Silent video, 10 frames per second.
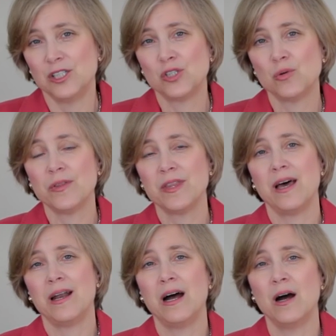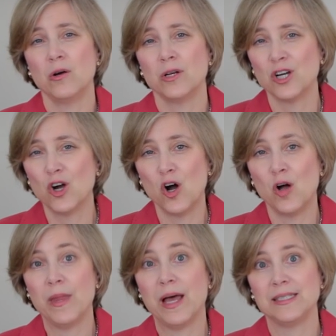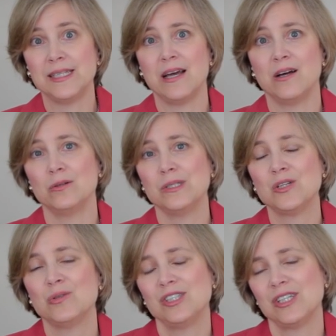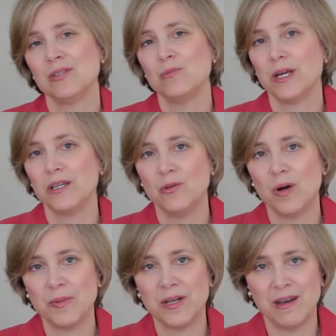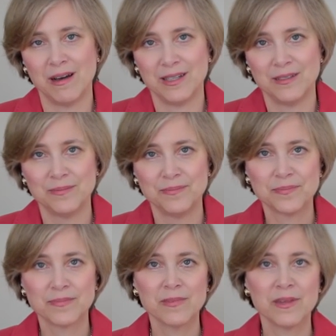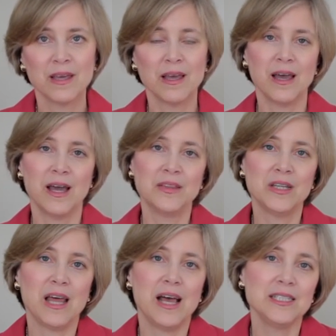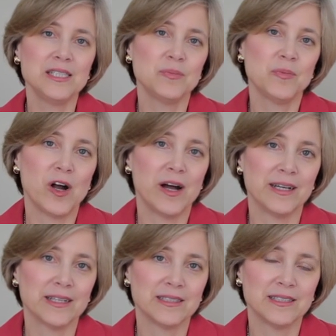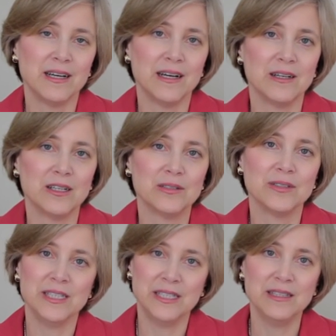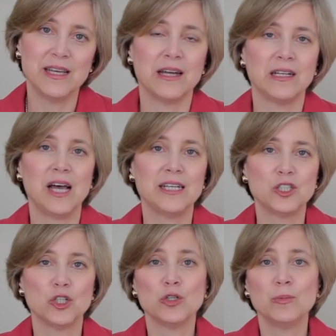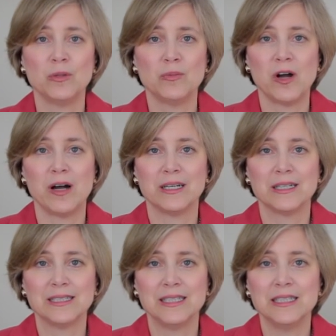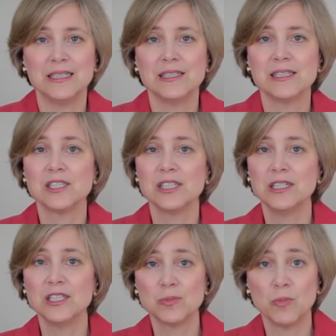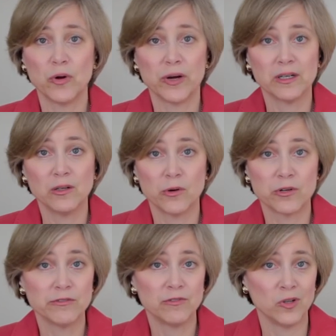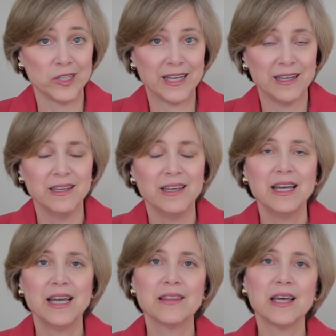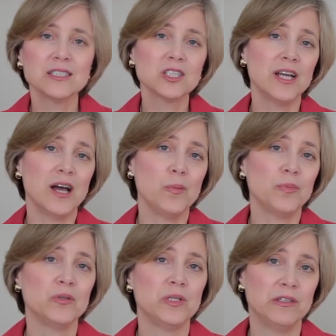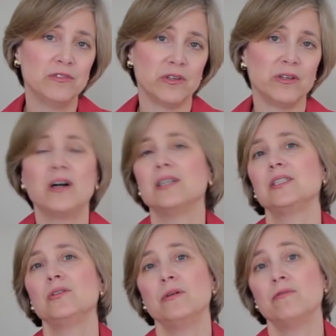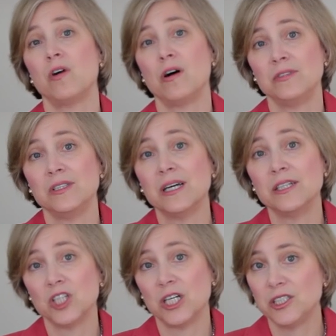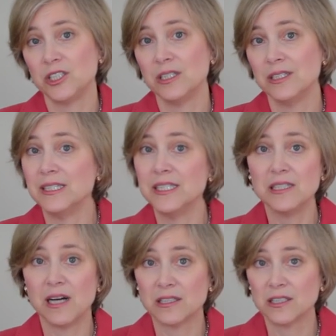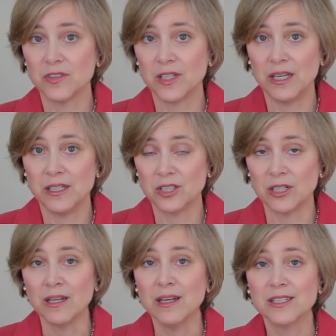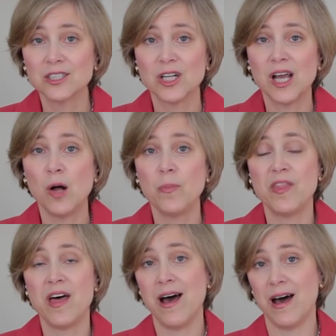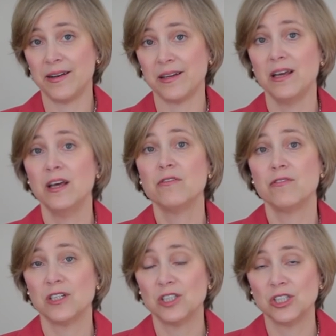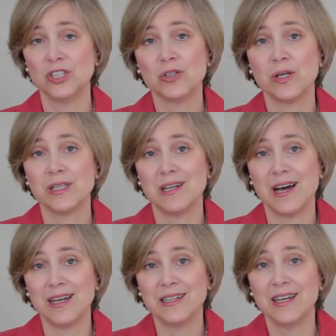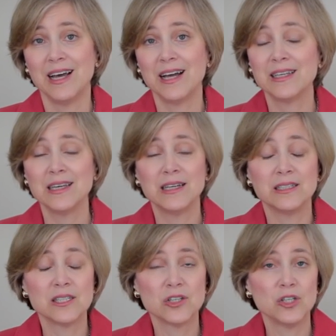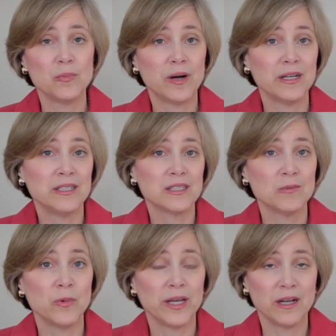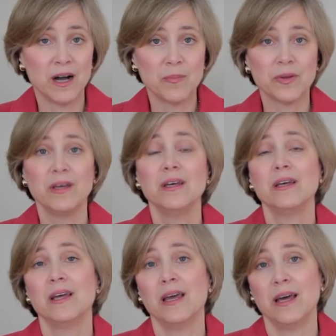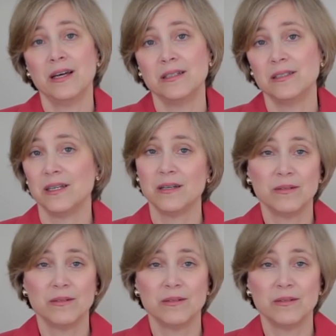sort that out and calm that down so it doesn't wake you up at night. And the last product in that, last herbal product, is Tinospora cordifolia. And that's going to help your liver, also involved in digestion and detoxification. It's going to help that function during the night. Again, so your body doesn't wake up and